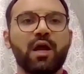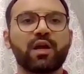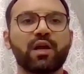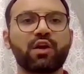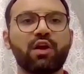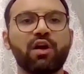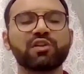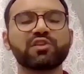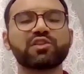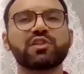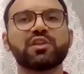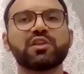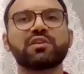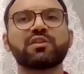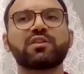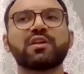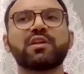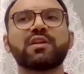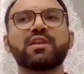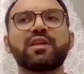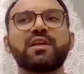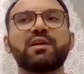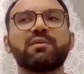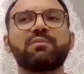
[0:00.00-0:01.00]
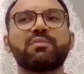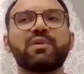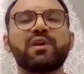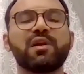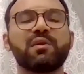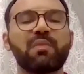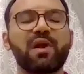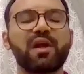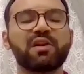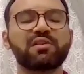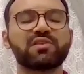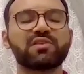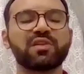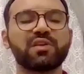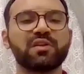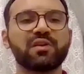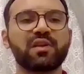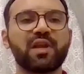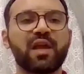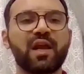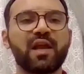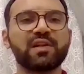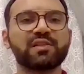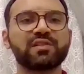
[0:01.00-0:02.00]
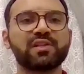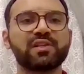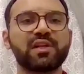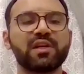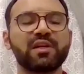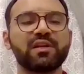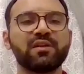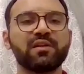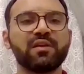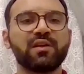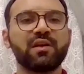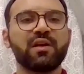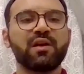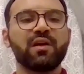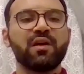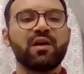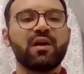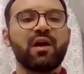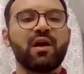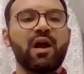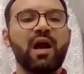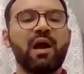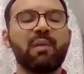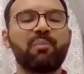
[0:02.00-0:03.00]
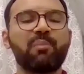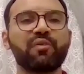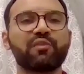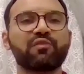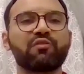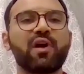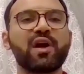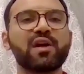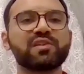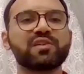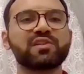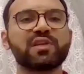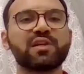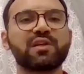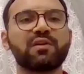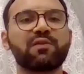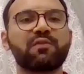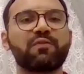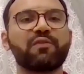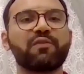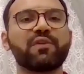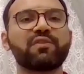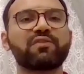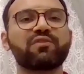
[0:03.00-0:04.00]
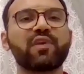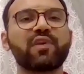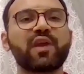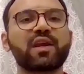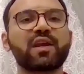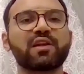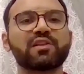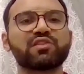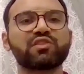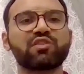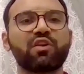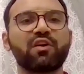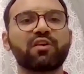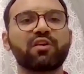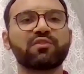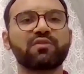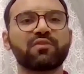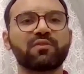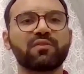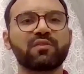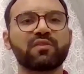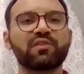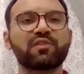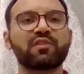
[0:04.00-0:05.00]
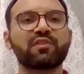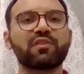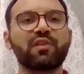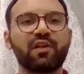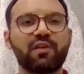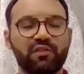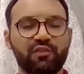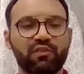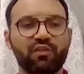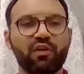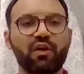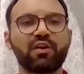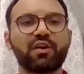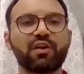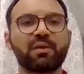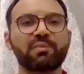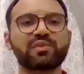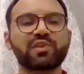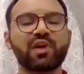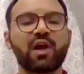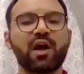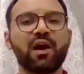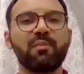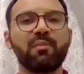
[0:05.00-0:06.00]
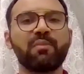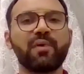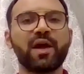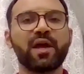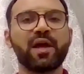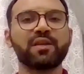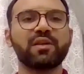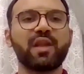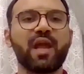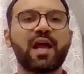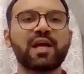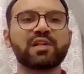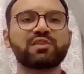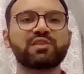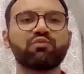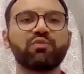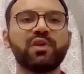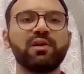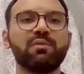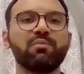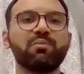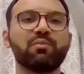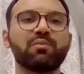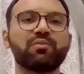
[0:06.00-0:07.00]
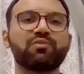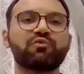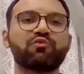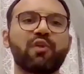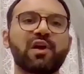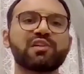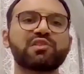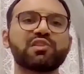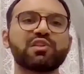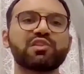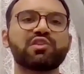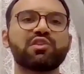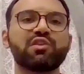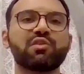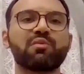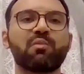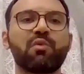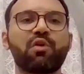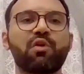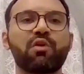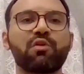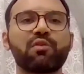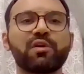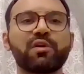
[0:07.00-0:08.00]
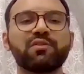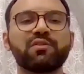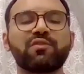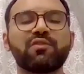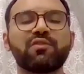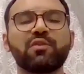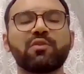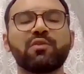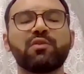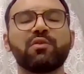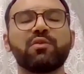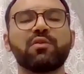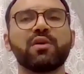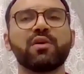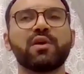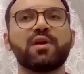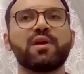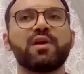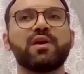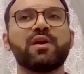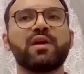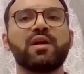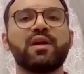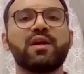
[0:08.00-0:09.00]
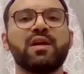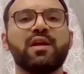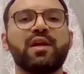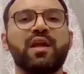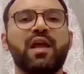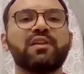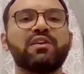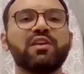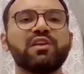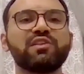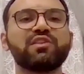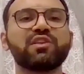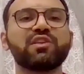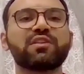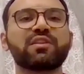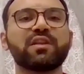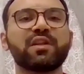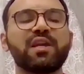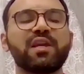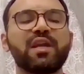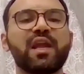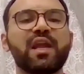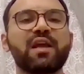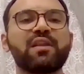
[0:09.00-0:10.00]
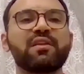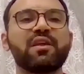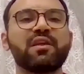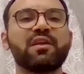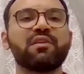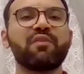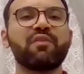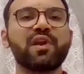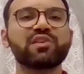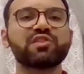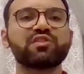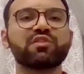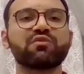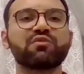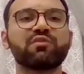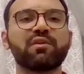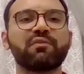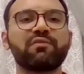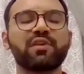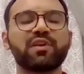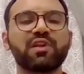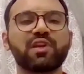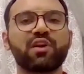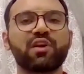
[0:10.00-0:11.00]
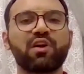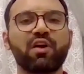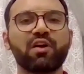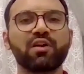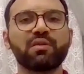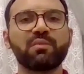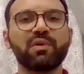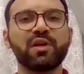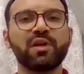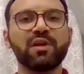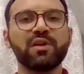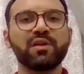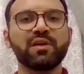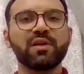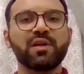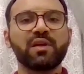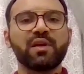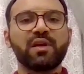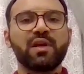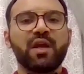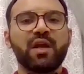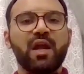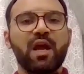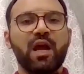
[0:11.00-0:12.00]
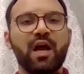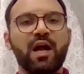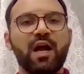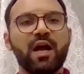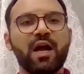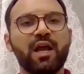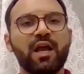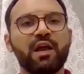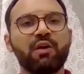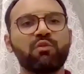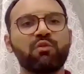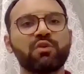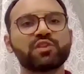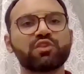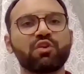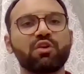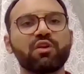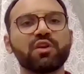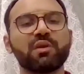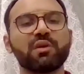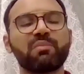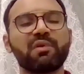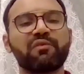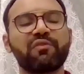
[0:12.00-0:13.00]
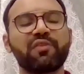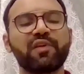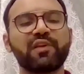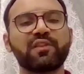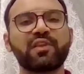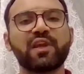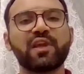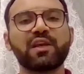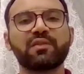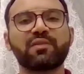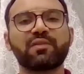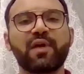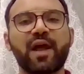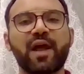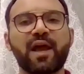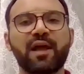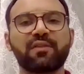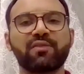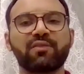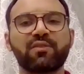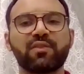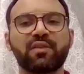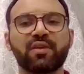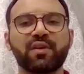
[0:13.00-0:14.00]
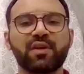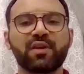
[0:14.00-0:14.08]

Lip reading: constantly being mentioned as a up and rising fintech and startups hub. And as we transition more into a digitally and innovation driven economy, it was only befitting that